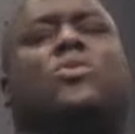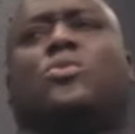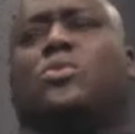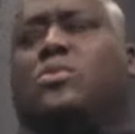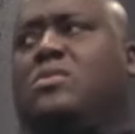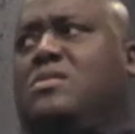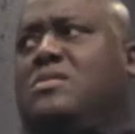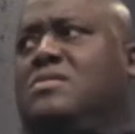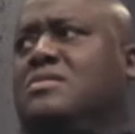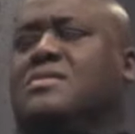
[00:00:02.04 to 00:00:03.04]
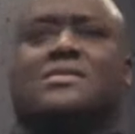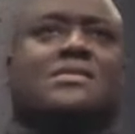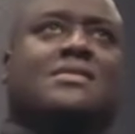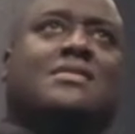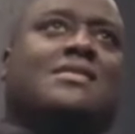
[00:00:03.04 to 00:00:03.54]
Ooh.
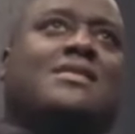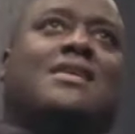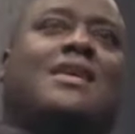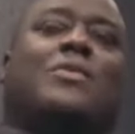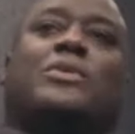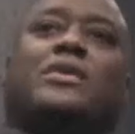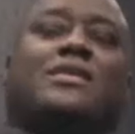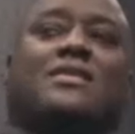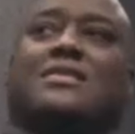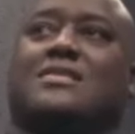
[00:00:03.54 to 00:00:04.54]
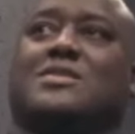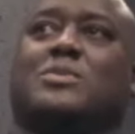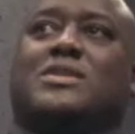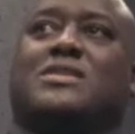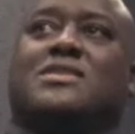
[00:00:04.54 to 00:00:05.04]
I mean, it's
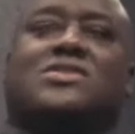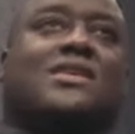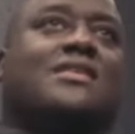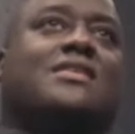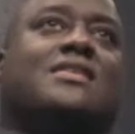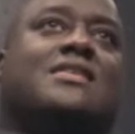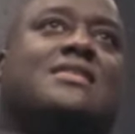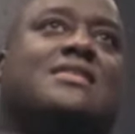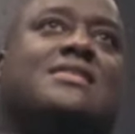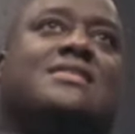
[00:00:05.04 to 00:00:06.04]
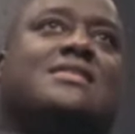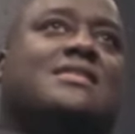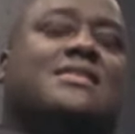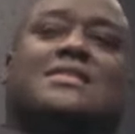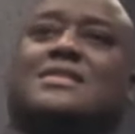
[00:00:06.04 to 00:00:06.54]
been since Sunday.
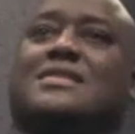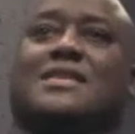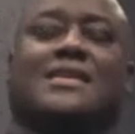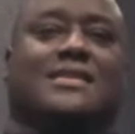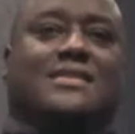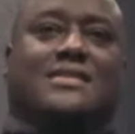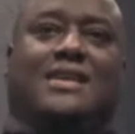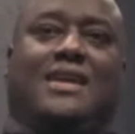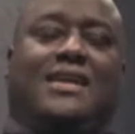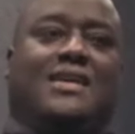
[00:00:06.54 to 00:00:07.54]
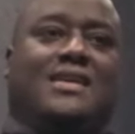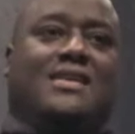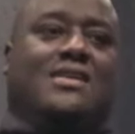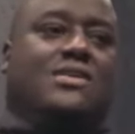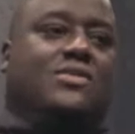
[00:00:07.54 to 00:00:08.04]
Since Sunday, it's like
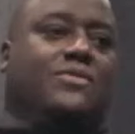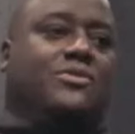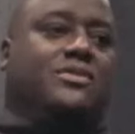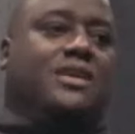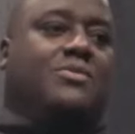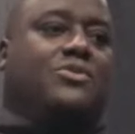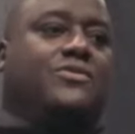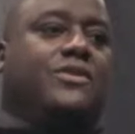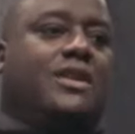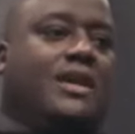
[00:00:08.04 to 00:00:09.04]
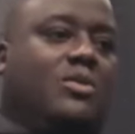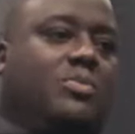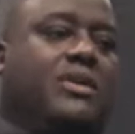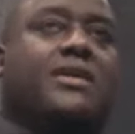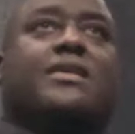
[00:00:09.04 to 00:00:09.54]
the first time you feel like a
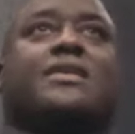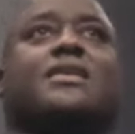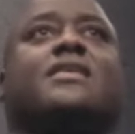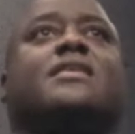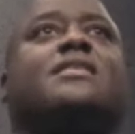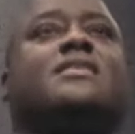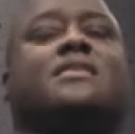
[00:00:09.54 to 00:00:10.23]
player again.